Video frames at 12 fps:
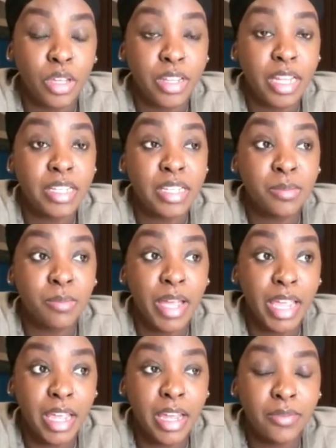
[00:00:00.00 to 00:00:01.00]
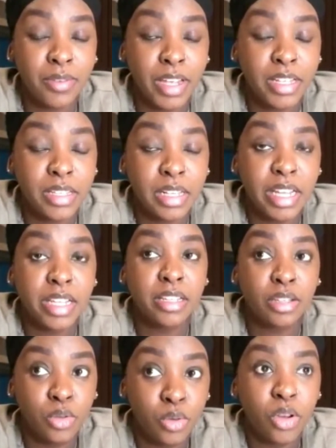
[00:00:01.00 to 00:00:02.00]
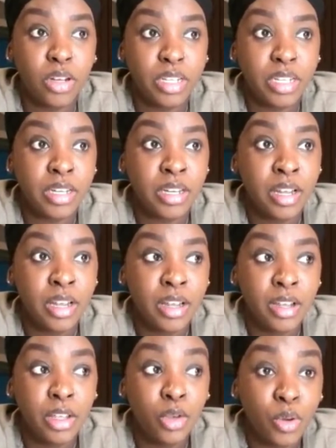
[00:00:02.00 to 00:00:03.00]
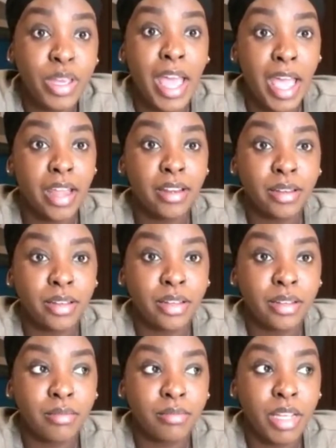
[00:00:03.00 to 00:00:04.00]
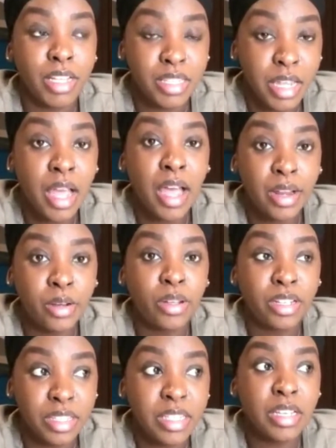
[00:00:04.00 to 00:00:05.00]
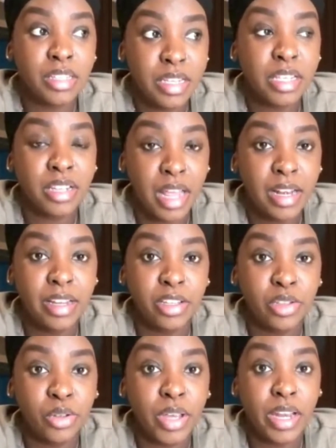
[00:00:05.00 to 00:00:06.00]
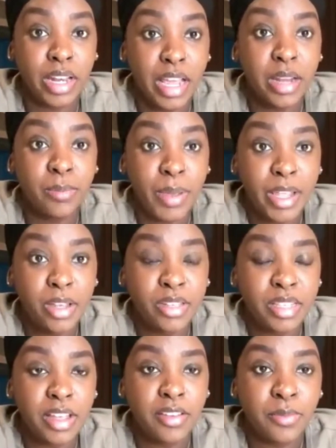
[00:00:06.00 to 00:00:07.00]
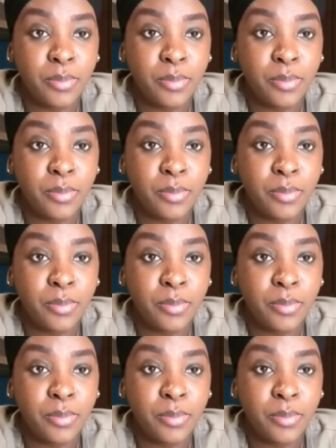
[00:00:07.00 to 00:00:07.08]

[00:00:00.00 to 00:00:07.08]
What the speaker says: That is my advice. Like, do not, you can, it's a challenge. You can learn by yourself,